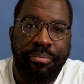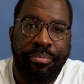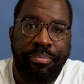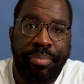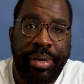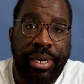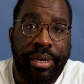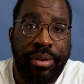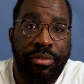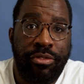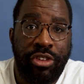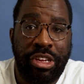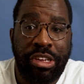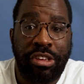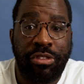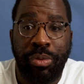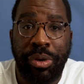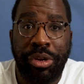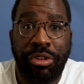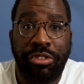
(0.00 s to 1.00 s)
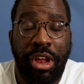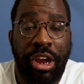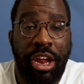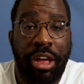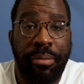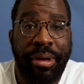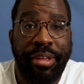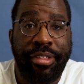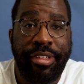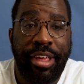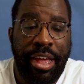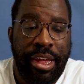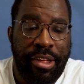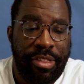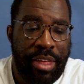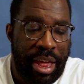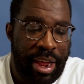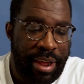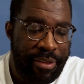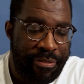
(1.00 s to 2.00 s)
But just want to start out by
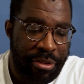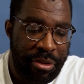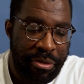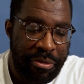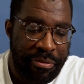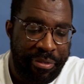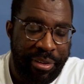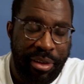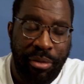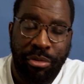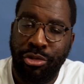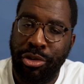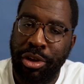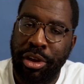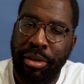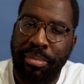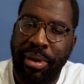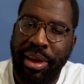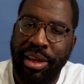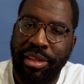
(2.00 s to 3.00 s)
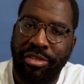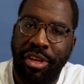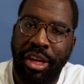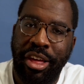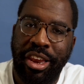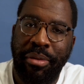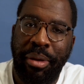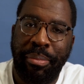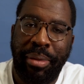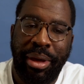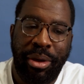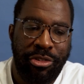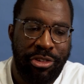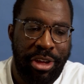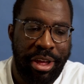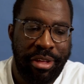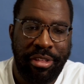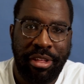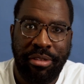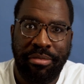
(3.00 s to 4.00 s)
saying that if you feel triggered by talking about Michael
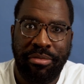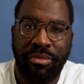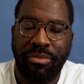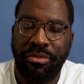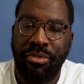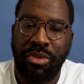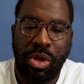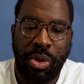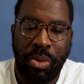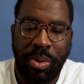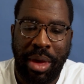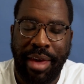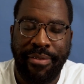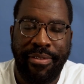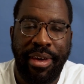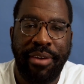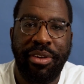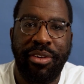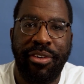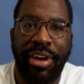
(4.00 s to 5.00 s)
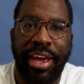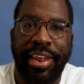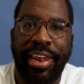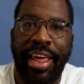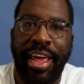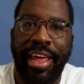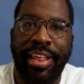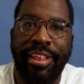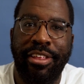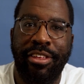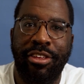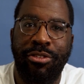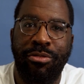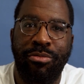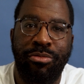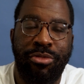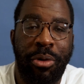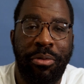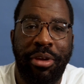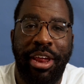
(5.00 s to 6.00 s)
Jackson, you have every right and
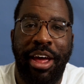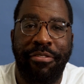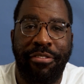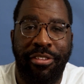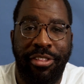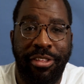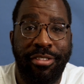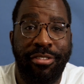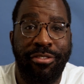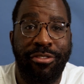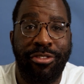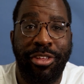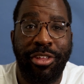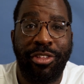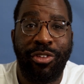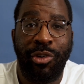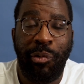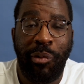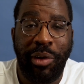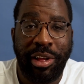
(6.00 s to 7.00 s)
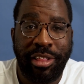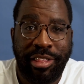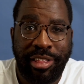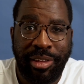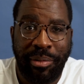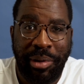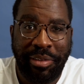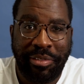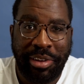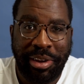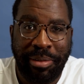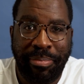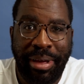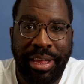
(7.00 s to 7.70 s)
you don't have to listen to this whatsoever.